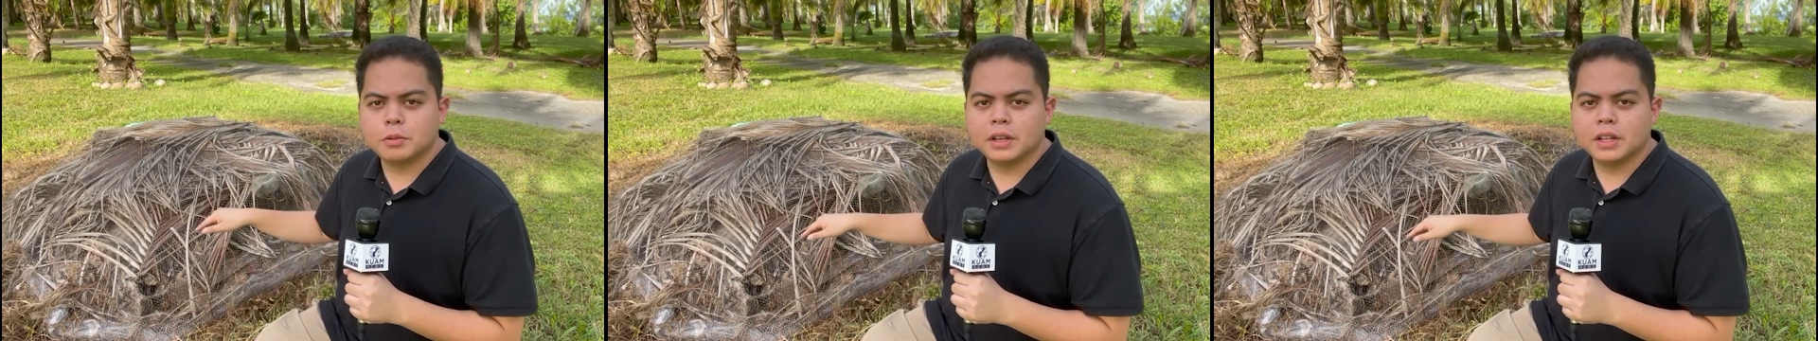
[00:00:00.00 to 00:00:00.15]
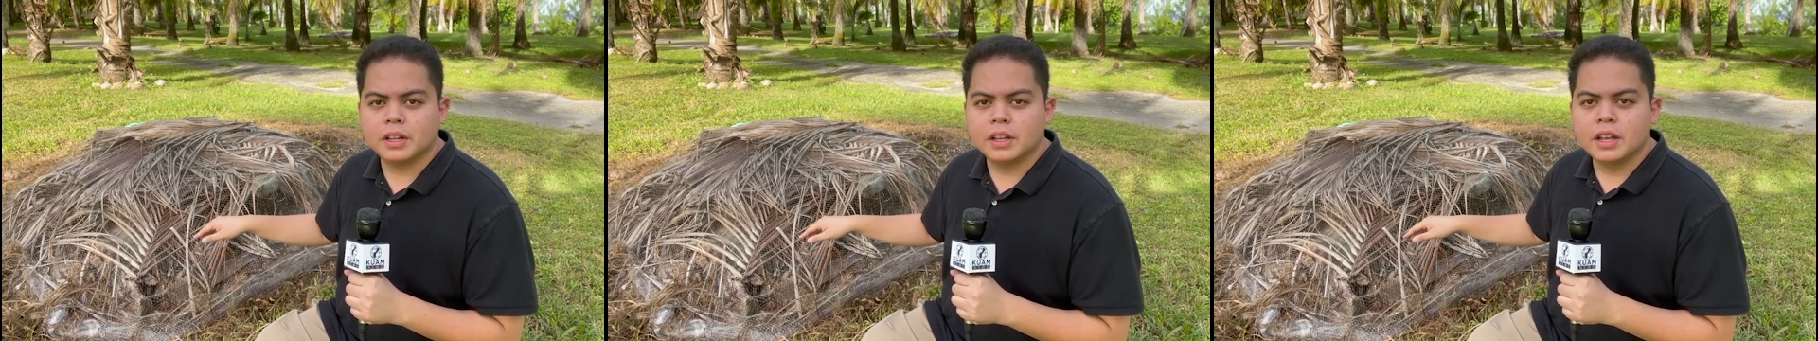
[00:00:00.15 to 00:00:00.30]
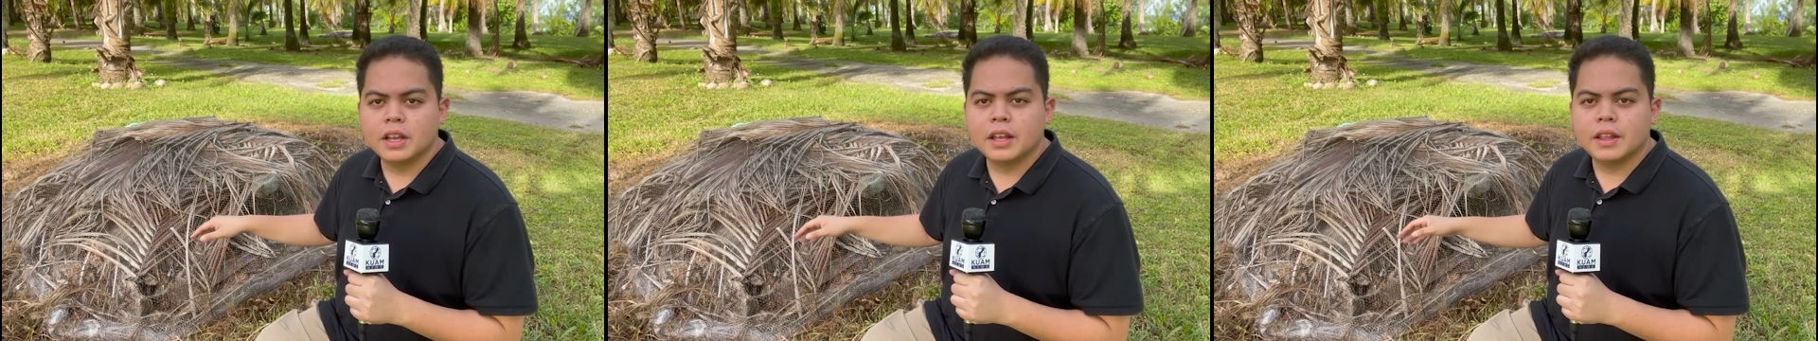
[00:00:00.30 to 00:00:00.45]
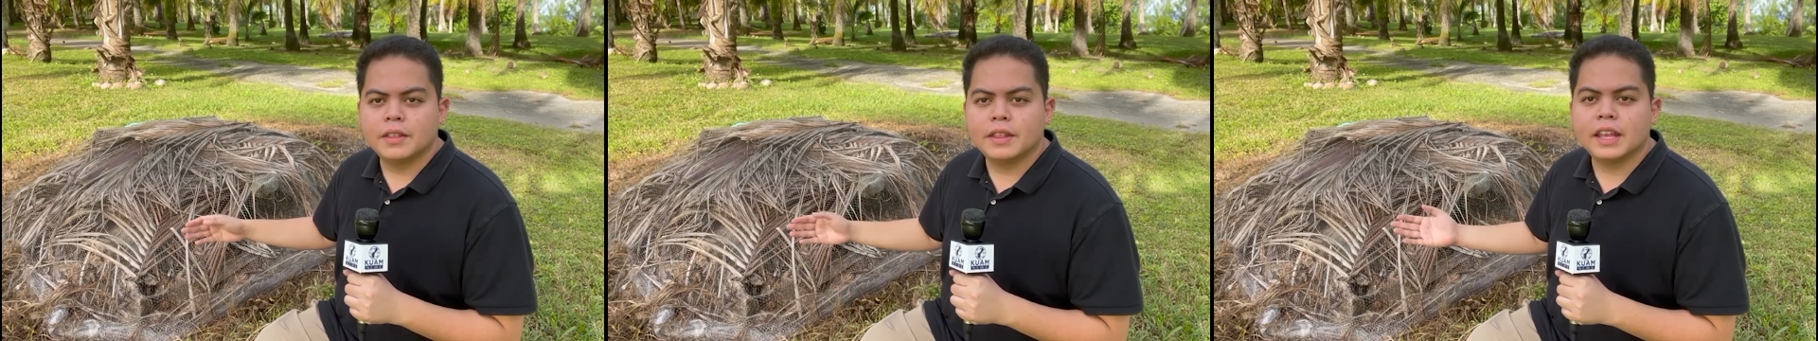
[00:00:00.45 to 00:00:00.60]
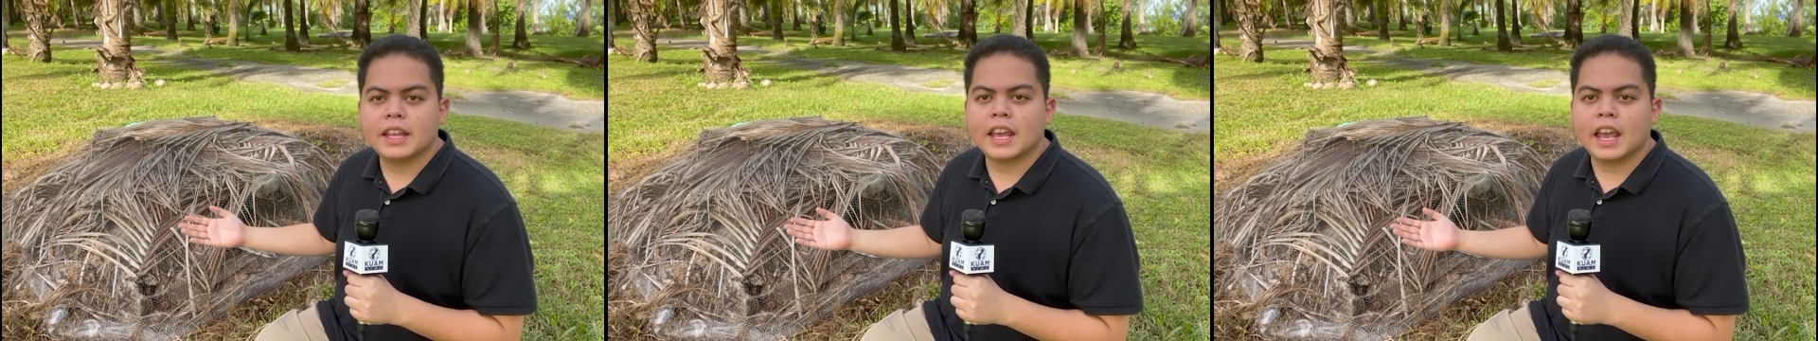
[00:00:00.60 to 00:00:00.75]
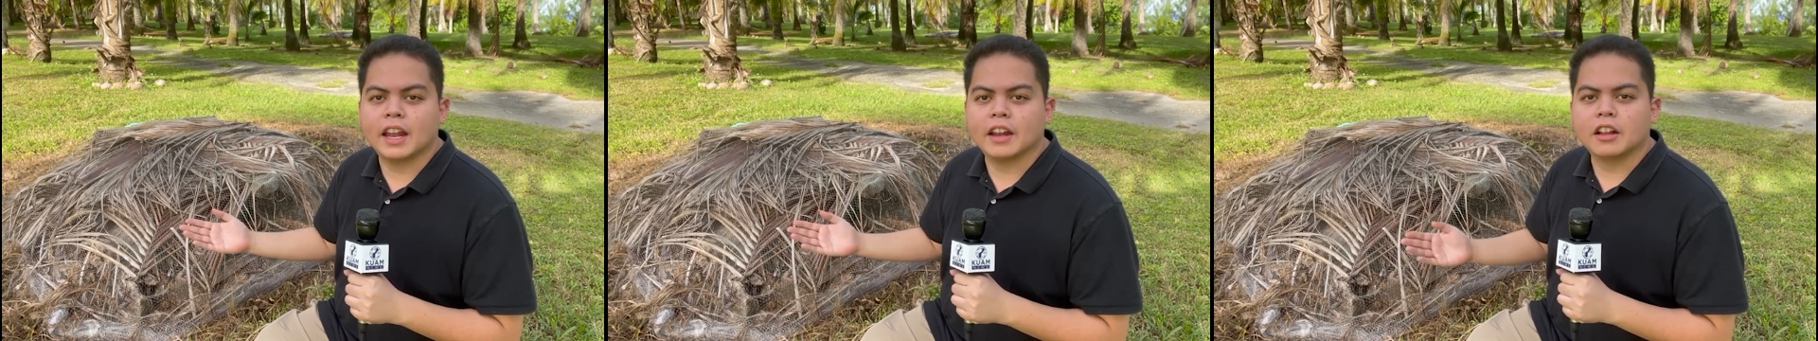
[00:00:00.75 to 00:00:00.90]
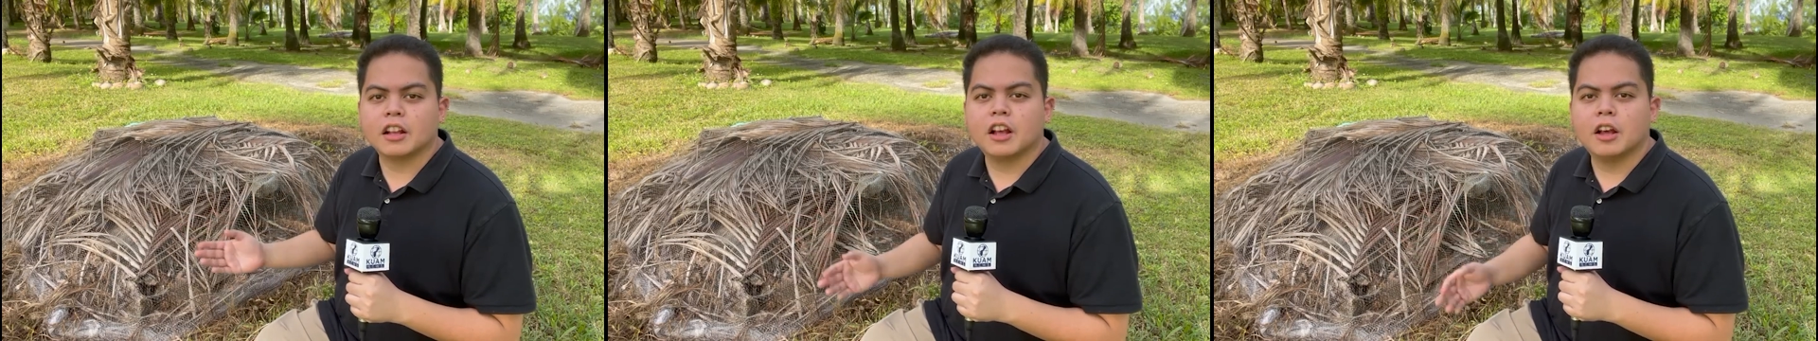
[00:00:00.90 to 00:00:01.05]
it, they
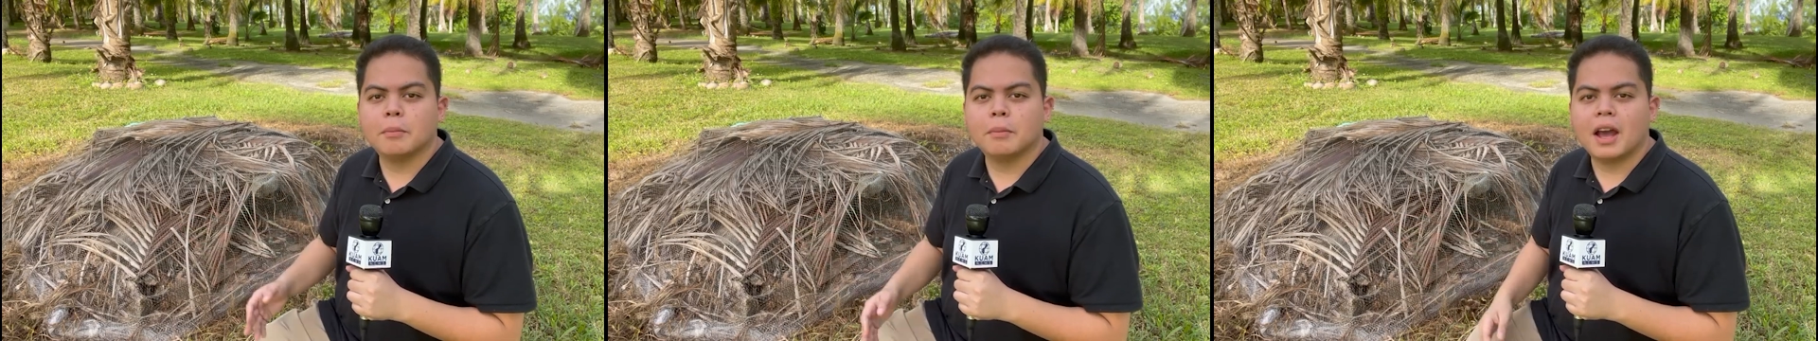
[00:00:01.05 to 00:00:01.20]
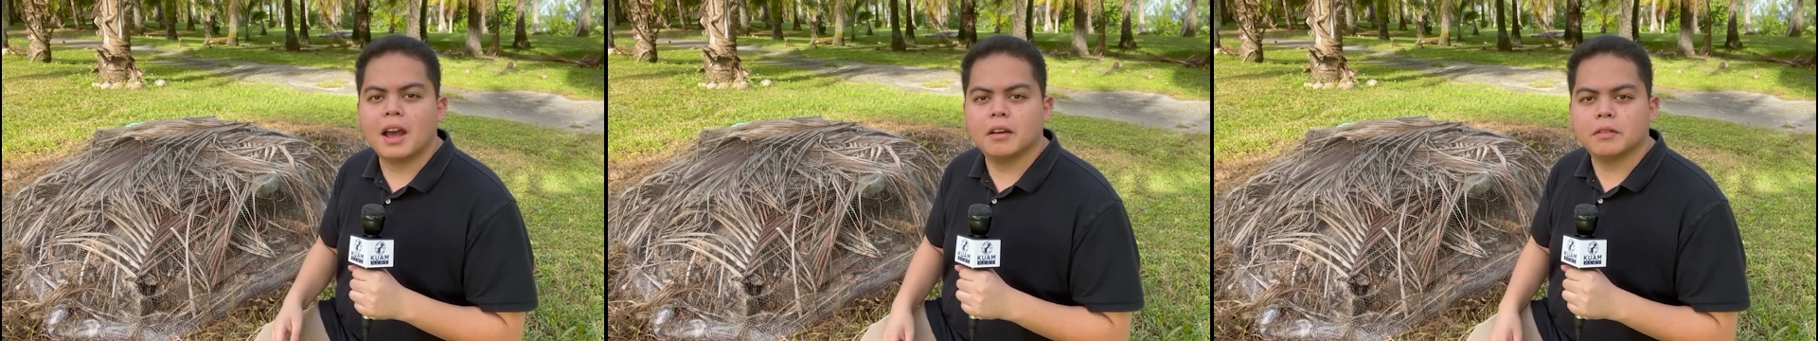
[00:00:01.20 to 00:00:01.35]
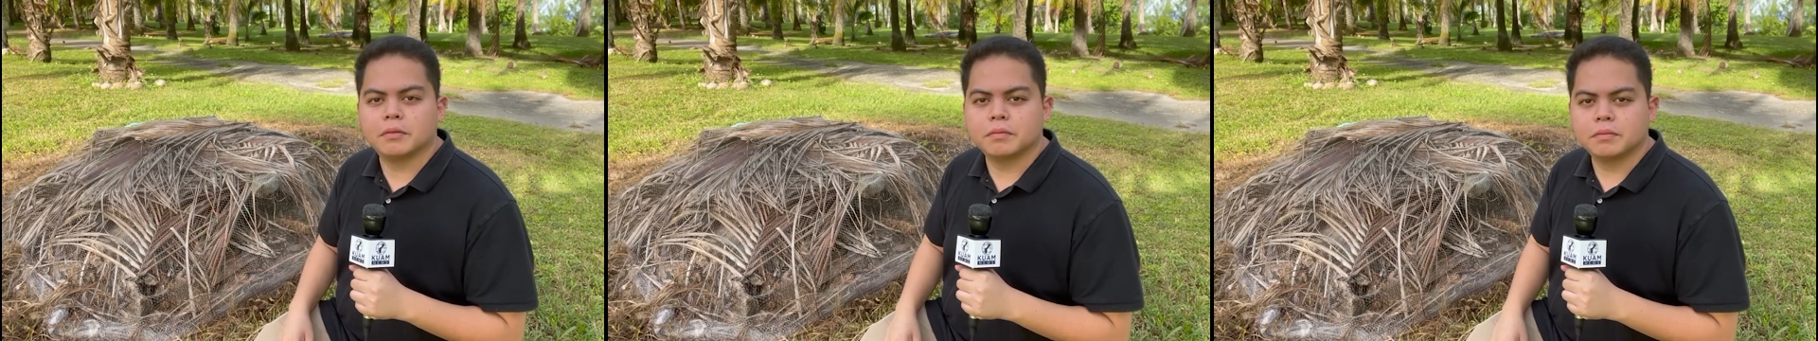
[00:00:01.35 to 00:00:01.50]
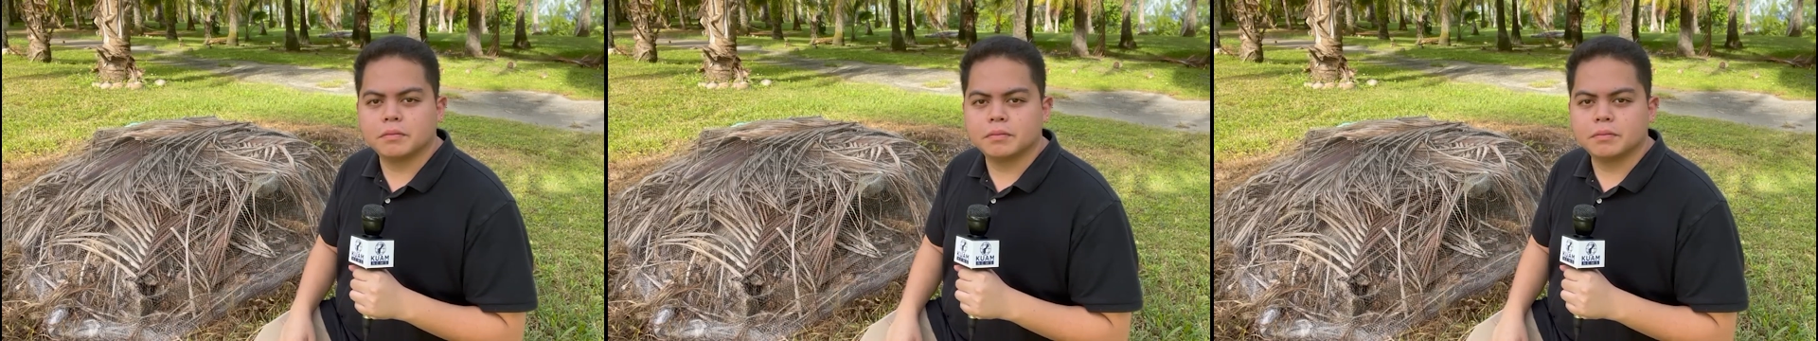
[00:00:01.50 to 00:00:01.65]
can't come out.